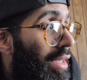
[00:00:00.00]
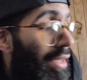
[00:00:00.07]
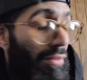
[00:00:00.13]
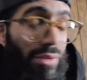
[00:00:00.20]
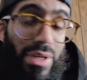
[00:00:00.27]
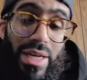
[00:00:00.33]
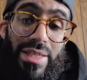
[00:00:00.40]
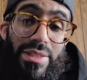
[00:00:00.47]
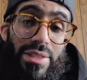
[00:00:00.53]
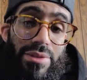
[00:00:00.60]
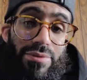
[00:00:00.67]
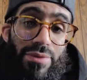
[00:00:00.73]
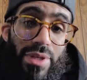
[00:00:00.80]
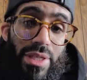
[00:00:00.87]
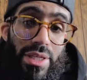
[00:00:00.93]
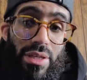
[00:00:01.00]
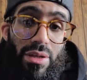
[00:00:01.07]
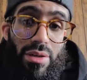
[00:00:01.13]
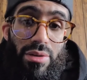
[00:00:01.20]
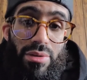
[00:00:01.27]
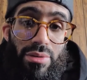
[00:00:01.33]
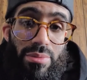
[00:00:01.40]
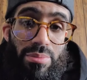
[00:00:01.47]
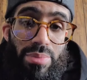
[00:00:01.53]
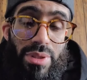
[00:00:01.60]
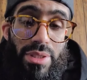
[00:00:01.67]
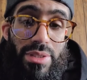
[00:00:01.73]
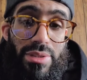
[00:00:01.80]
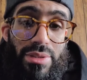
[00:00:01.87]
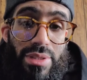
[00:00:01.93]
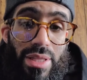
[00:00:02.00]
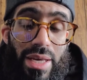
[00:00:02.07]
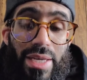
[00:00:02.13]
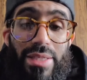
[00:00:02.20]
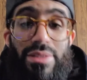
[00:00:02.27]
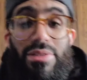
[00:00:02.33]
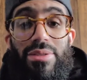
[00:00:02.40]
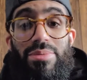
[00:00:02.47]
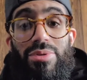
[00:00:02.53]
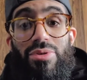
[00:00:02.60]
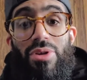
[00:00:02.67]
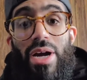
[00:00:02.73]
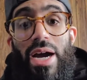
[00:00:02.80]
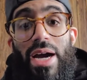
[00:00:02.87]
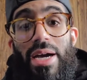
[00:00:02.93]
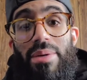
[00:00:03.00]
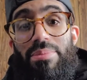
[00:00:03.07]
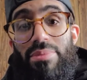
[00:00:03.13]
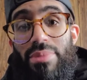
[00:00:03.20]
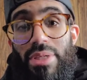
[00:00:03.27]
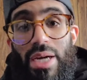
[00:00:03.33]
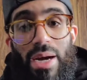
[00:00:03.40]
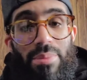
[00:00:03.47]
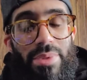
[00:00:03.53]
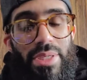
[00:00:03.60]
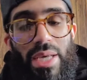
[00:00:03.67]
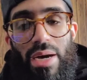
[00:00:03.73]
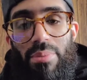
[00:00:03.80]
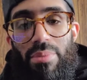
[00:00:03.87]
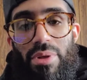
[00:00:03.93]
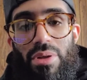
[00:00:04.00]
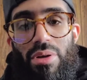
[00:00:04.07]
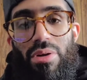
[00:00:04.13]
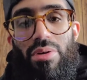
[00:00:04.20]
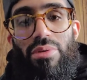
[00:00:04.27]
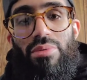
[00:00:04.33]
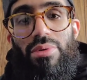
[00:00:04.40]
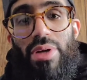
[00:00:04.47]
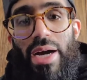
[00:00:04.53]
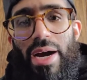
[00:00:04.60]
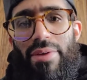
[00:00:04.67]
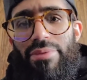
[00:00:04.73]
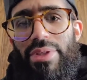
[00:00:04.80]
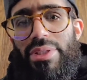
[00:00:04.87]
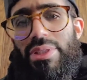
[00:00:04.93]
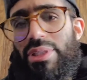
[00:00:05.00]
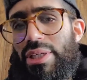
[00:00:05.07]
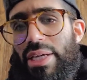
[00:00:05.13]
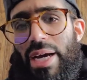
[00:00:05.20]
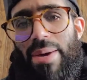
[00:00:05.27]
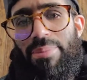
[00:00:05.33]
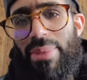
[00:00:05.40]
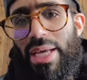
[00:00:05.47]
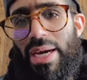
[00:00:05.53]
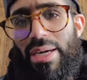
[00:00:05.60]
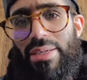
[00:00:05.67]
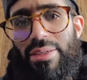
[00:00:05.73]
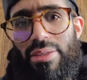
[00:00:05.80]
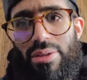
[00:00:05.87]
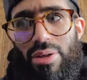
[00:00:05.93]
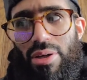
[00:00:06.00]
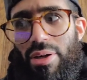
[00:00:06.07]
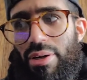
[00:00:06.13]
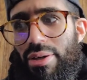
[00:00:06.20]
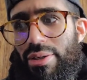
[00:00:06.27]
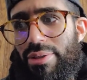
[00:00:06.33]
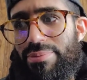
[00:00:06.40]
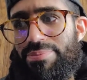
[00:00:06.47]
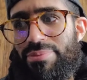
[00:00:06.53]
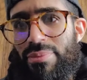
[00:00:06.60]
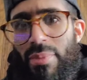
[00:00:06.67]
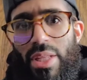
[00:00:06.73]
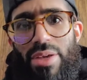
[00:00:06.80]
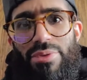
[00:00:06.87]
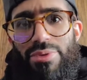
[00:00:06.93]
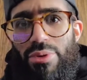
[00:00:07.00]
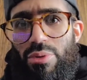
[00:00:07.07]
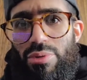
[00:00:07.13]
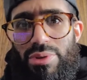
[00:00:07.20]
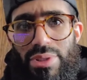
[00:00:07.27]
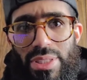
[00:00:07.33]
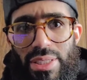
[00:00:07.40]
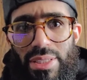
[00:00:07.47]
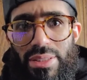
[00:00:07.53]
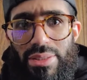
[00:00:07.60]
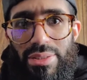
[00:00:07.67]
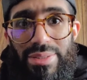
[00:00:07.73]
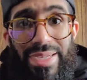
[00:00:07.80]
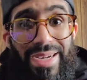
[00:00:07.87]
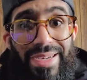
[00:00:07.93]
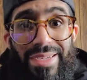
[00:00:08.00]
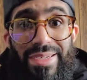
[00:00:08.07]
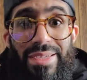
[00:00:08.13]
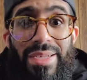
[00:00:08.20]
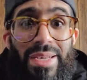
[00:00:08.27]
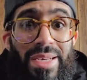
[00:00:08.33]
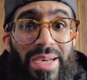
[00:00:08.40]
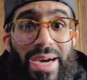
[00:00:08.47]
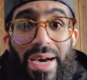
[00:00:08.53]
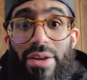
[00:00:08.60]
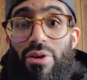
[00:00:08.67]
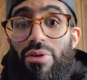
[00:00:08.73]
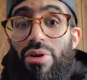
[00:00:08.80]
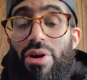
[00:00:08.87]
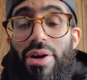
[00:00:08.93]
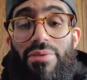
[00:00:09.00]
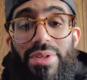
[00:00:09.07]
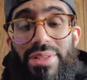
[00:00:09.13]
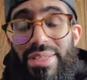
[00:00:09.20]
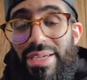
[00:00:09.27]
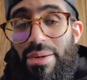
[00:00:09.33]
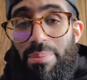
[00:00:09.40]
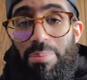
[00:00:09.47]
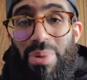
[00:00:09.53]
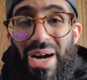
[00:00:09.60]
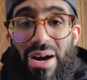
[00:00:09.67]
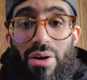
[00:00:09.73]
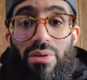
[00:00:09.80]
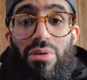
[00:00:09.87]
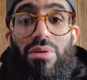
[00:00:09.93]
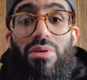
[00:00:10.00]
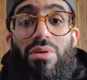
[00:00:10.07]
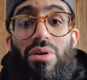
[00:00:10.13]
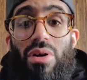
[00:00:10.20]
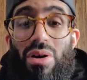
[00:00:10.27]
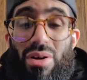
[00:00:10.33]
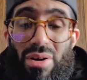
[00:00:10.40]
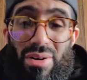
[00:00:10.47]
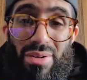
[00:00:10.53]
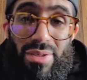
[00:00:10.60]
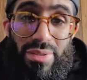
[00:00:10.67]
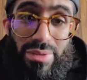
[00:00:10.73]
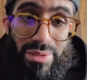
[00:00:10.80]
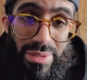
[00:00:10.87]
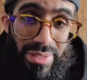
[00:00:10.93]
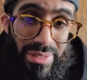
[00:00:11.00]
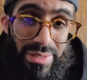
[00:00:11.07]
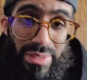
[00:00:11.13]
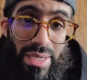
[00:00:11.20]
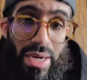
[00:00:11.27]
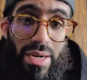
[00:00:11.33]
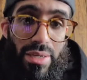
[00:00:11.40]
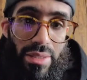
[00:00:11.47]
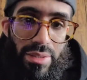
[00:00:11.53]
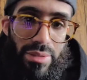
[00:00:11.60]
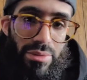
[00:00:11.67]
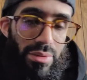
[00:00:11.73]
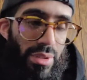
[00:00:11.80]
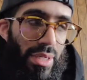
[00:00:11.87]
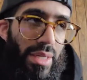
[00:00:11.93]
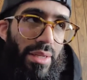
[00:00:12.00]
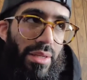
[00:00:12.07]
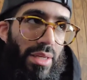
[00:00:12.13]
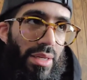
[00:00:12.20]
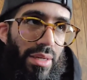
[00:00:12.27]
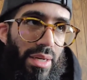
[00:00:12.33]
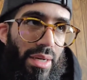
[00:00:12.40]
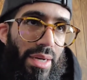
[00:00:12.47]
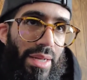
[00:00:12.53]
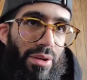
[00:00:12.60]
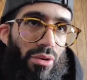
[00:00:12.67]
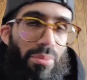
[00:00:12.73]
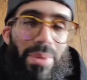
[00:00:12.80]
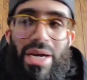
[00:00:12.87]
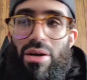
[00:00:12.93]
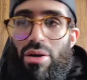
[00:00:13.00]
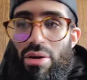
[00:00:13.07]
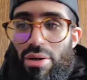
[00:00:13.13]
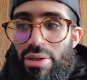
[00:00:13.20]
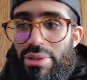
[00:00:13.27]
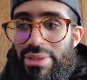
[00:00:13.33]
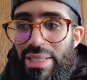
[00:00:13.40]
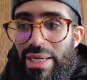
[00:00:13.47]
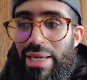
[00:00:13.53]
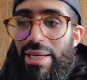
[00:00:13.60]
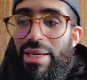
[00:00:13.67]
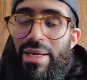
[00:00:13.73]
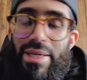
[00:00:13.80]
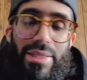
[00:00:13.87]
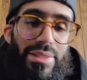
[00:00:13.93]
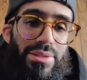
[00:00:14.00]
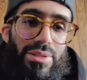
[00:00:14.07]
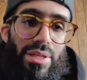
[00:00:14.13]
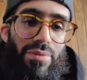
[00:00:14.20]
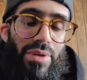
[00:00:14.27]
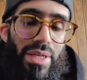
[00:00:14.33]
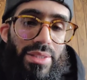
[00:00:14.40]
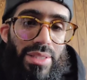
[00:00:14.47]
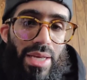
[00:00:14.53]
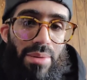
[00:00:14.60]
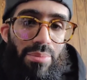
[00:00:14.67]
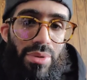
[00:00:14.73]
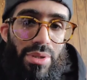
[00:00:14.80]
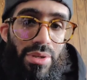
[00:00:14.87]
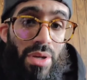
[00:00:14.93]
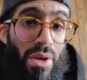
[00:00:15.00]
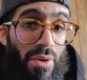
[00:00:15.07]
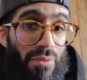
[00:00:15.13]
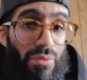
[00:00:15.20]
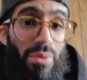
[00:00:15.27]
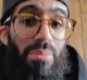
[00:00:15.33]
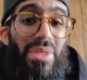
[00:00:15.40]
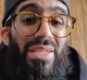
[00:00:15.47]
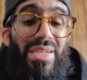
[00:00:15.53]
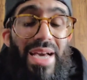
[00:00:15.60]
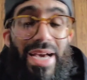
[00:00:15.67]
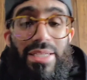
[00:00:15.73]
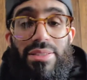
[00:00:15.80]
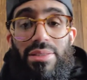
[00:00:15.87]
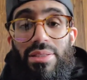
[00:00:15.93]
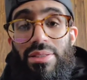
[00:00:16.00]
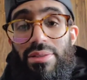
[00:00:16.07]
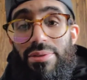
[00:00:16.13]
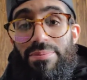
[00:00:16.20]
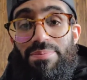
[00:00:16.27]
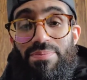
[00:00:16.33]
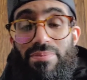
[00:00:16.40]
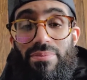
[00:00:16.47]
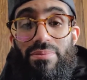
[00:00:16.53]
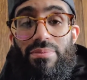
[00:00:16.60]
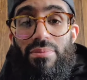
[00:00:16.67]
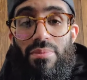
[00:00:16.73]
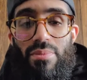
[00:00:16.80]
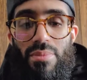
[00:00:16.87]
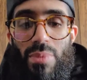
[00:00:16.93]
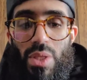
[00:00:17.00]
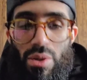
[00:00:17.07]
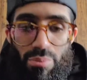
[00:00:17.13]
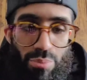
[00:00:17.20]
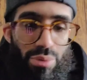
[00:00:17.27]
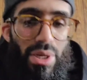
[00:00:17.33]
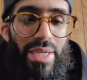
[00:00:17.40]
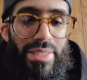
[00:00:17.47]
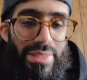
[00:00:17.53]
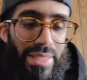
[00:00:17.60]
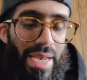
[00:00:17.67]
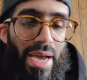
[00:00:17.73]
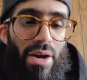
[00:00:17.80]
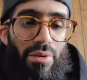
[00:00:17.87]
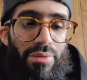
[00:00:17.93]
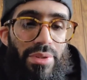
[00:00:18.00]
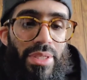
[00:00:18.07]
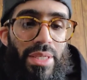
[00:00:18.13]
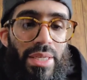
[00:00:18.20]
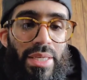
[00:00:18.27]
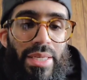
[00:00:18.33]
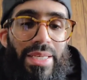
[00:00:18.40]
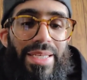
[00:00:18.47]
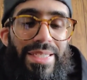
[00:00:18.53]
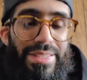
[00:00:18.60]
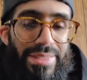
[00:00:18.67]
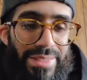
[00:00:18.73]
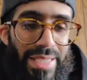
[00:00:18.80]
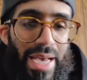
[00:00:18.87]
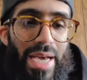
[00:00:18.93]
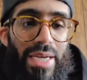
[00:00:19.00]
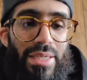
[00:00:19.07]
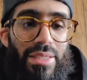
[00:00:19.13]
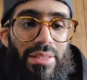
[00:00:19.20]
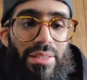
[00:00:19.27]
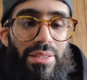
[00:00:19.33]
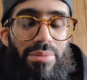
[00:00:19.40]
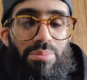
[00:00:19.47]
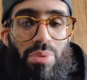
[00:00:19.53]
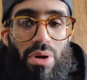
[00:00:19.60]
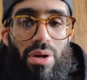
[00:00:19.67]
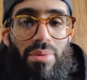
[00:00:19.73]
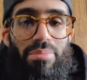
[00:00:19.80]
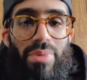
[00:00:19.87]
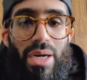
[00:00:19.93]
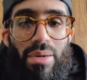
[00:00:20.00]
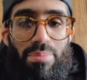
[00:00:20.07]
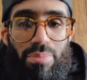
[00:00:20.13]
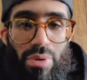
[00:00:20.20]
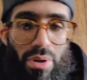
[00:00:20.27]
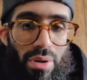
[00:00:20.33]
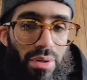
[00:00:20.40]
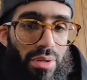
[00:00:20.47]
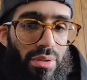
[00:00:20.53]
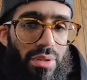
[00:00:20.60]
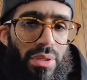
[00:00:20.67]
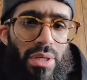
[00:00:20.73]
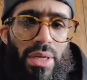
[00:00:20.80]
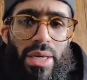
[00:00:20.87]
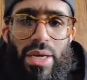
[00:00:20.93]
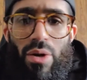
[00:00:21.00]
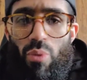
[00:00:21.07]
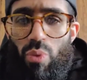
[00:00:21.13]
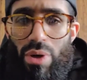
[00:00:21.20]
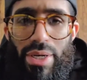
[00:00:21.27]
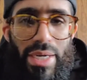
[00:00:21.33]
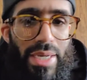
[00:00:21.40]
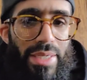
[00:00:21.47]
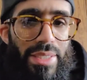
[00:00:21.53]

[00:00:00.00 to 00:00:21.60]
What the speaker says: if you like this video, please like, subscribe, comment down below. Obviously, I'm not a car enthusiast. I don't know everything about cars entirely. You know, I know my cars that I like and stuff like that, but for me to actually break down exactly part by part and what I